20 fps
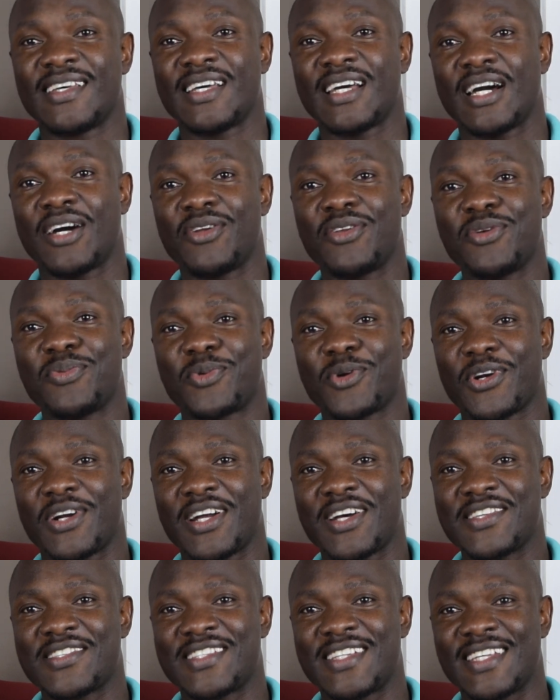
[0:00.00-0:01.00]
How do you
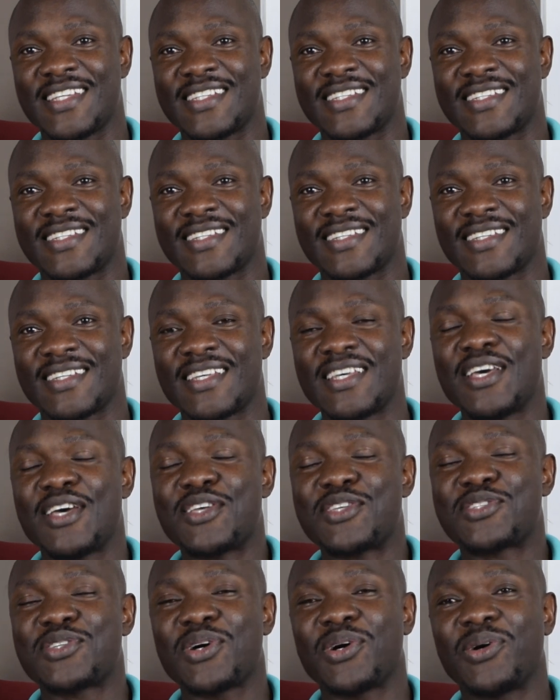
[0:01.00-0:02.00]
pronounce this?
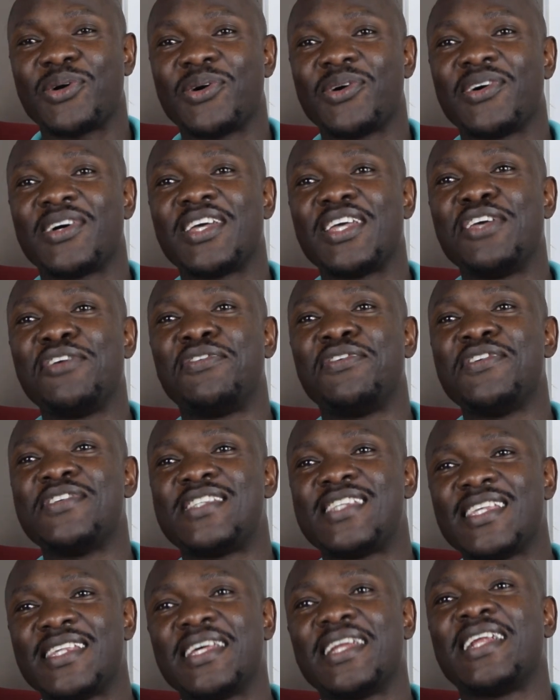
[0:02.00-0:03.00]
So, if you
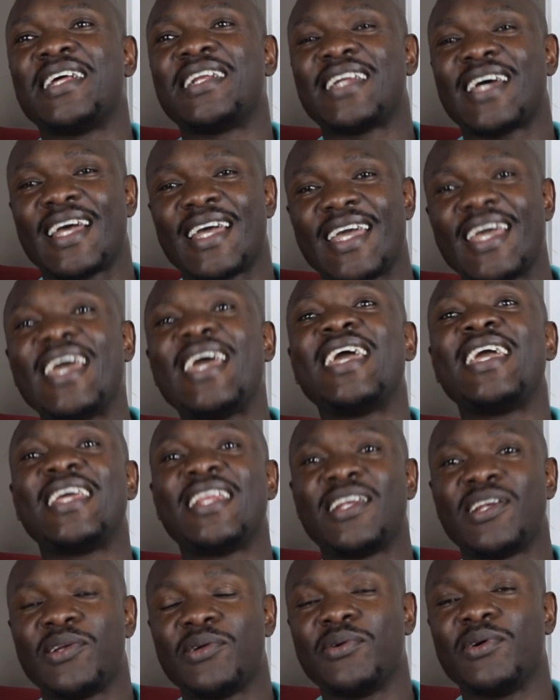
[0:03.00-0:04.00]
see the letter A
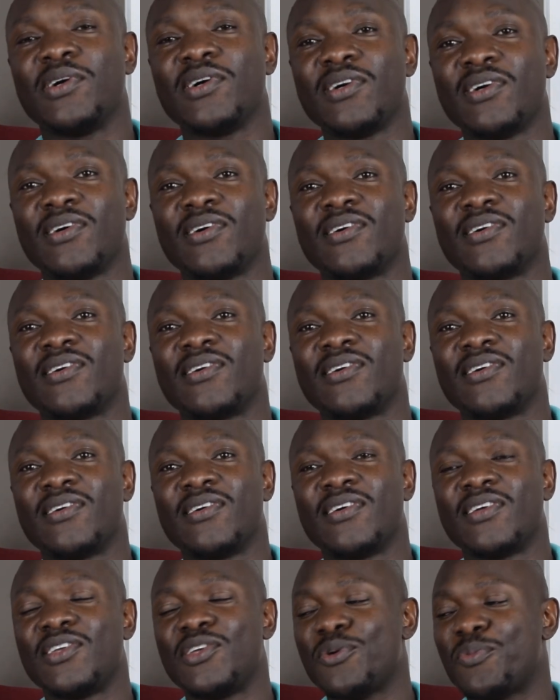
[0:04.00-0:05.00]
in Luo,
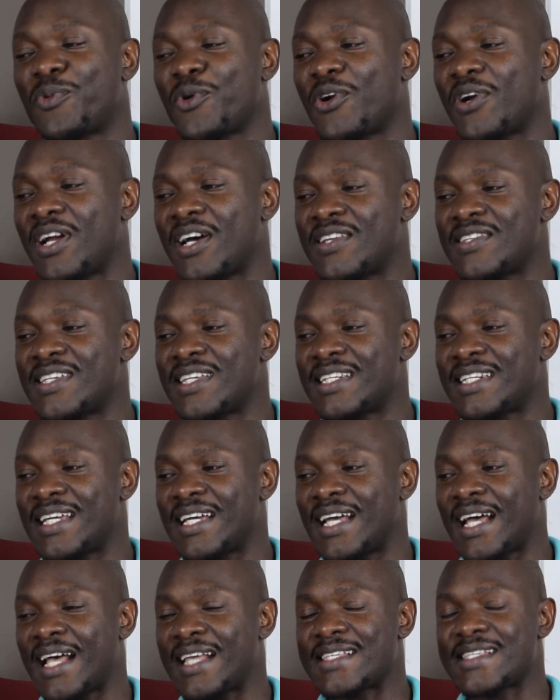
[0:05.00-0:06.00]
you pronounce it
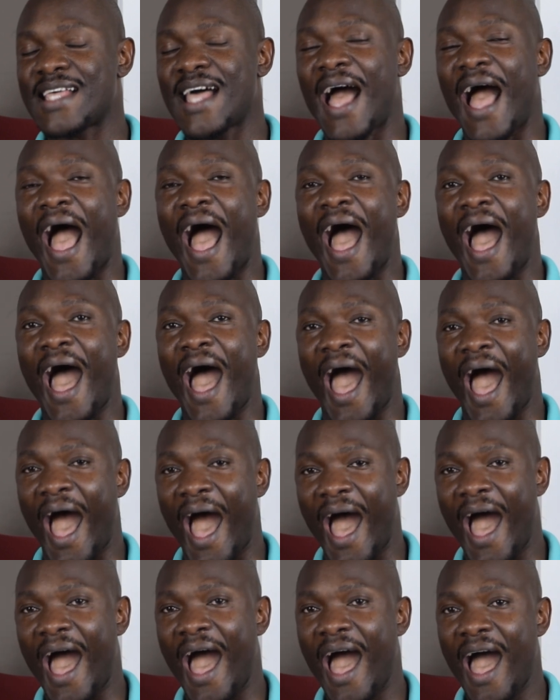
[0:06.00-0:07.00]
as A.
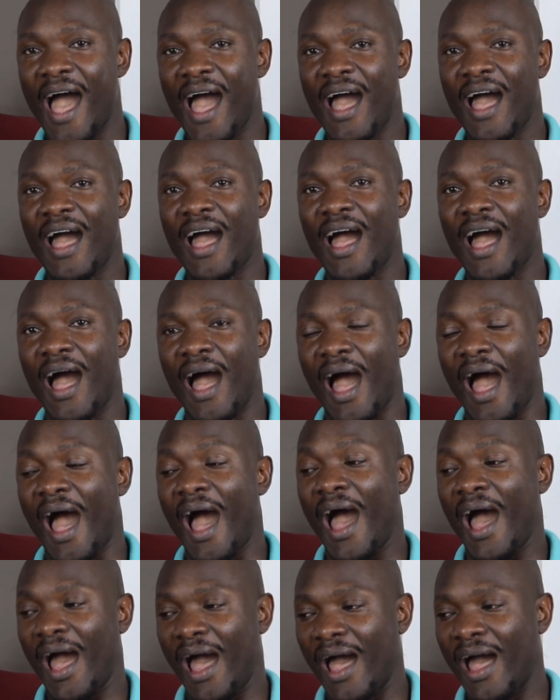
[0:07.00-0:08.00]

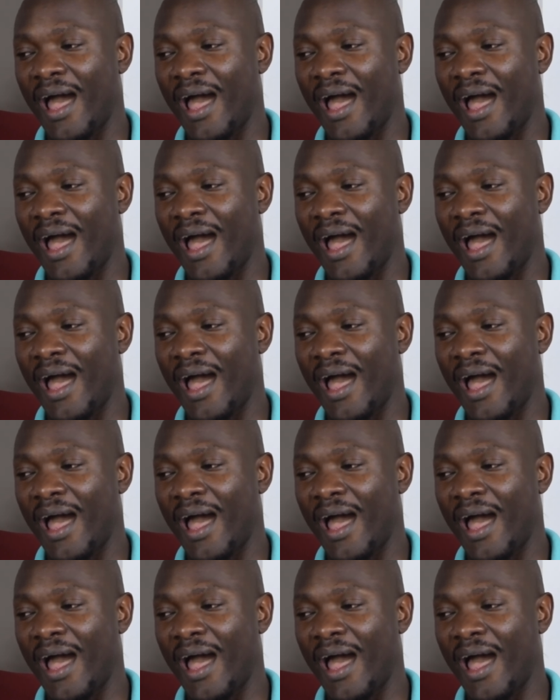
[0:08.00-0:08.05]
A.